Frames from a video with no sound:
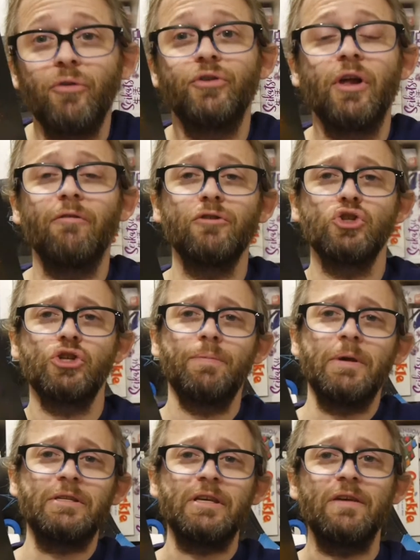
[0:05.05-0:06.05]
Policy Television,
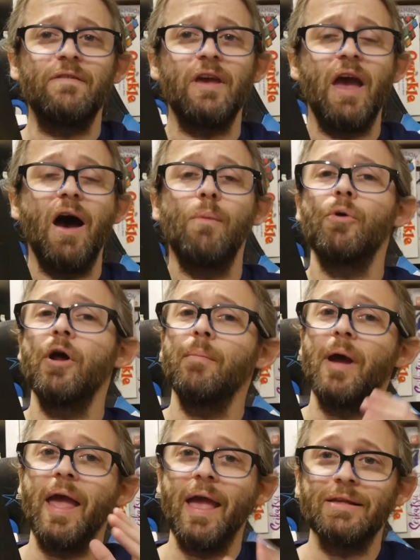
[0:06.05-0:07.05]
GPTV. I'm Brad,
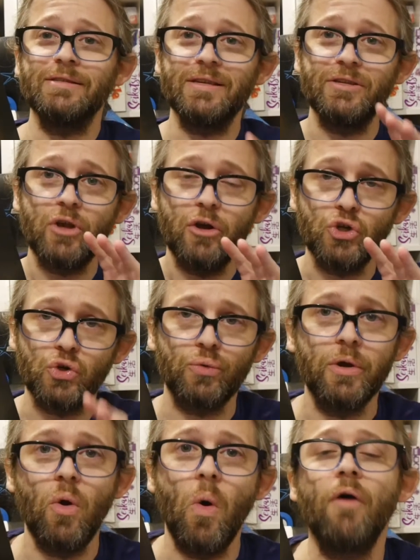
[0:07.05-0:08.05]
and my hands is a
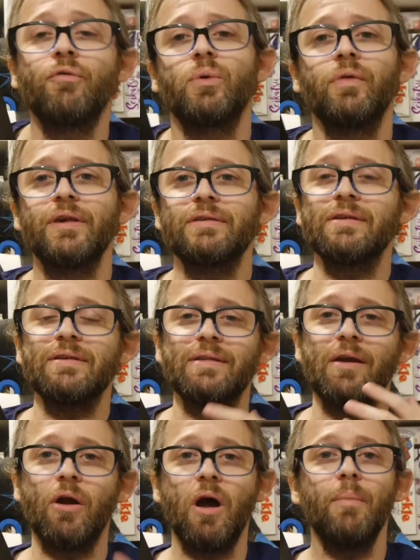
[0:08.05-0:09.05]
trio of
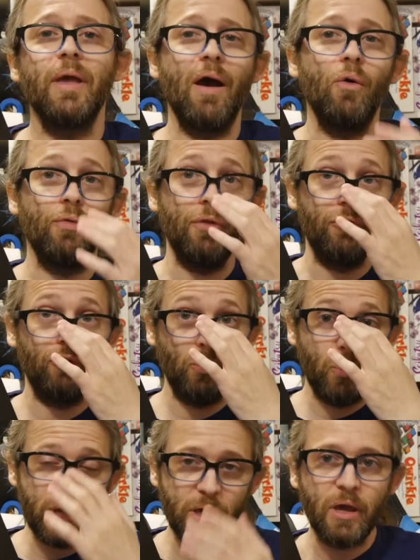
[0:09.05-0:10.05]
releases that are coming out this
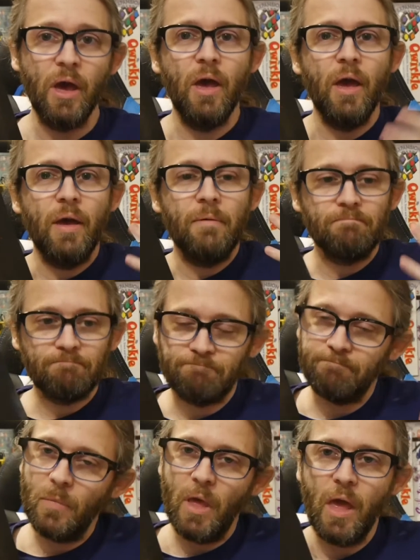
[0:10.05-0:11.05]
week,
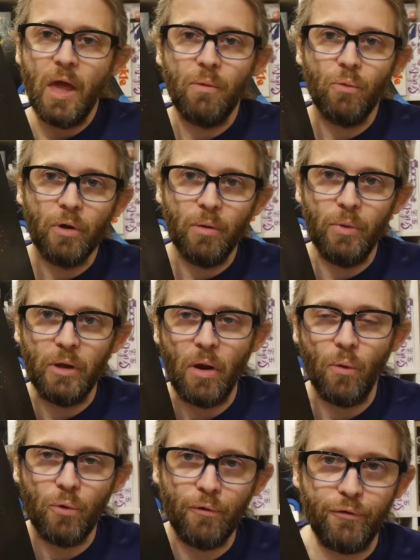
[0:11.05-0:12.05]
and we're going to
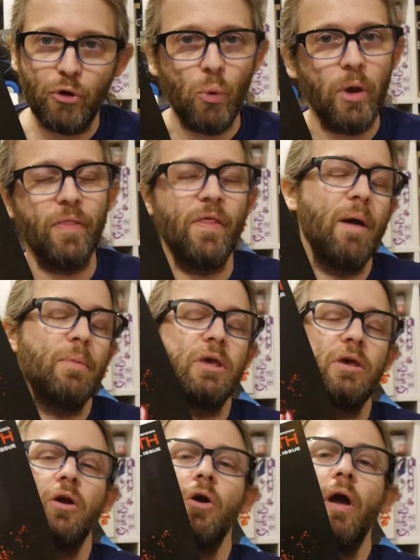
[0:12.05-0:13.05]
be reviewing them
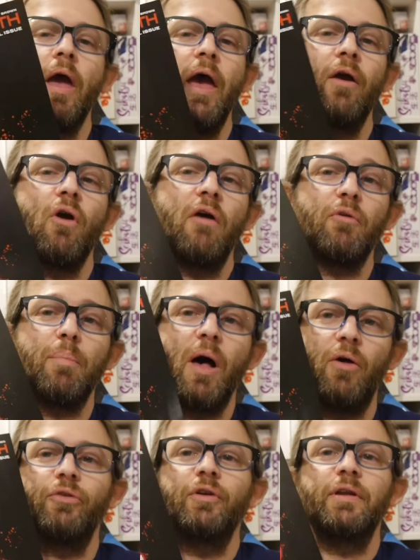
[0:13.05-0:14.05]
here at Graphic
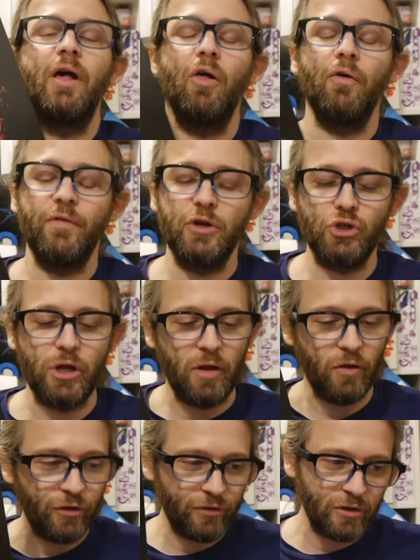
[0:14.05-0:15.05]
Policy
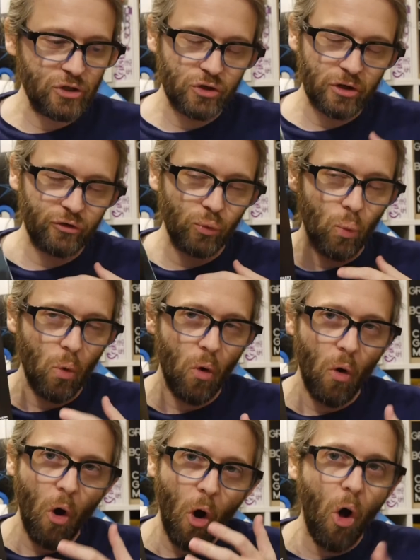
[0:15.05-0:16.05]
Television. This isn't just
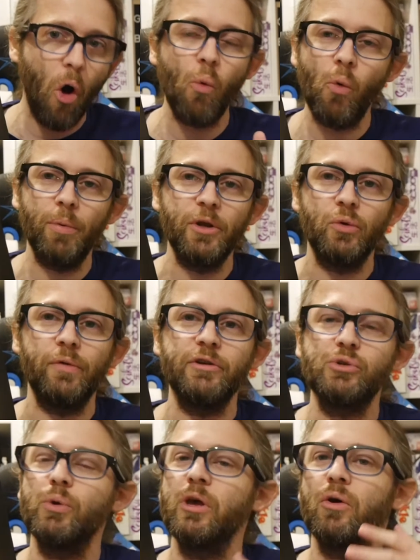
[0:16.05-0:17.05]
all we'll be doing
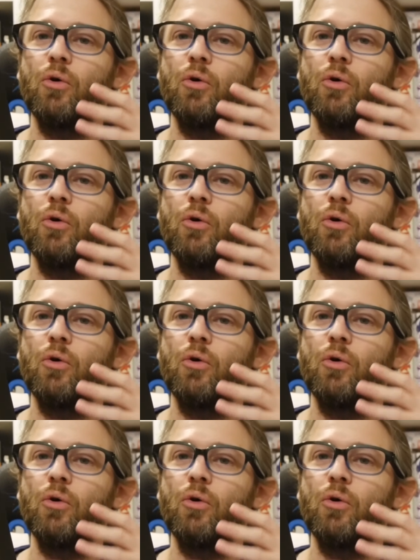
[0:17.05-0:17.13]
this week.